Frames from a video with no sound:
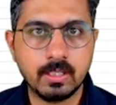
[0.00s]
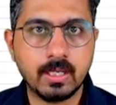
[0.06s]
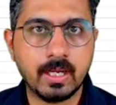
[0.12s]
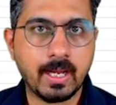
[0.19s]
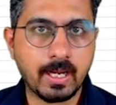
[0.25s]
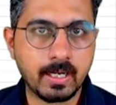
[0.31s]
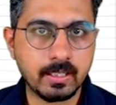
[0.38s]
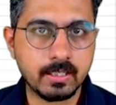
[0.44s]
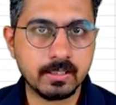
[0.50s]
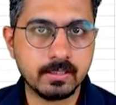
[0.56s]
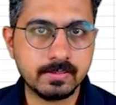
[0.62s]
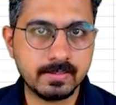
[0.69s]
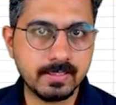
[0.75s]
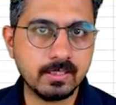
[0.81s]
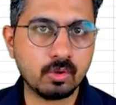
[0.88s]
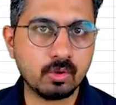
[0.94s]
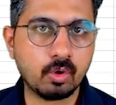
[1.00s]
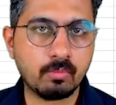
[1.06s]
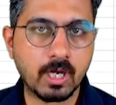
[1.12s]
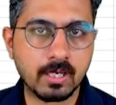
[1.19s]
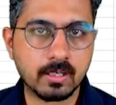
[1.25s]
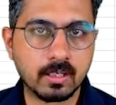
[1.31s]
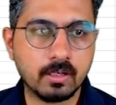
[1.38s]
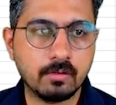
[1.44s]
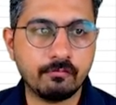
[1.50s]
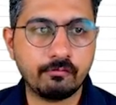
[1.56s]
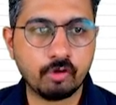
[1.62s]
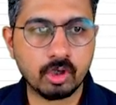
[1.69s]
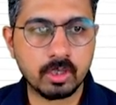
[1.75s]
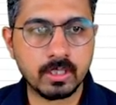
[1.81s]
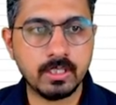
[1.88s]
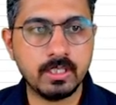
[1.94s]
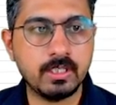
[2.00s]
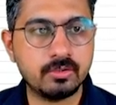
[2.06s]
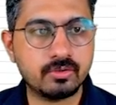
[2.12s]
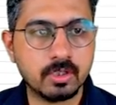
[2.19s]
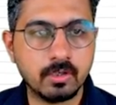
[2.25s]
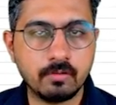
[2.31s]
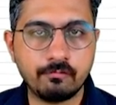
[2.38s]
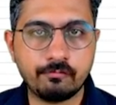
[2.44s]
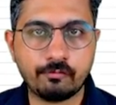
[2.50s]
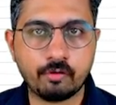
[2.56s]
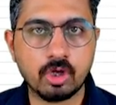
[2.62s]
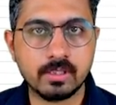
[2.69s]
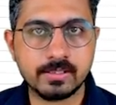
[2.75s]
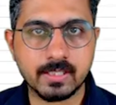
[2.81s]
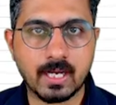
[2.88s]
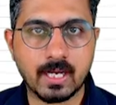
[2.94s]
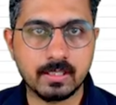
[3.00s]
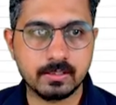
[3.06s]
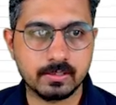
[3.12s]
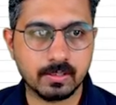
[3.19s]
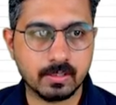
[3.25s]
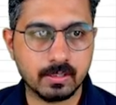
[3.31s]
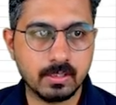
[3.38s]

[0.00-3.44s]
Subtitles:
and 0 mark for each false answer.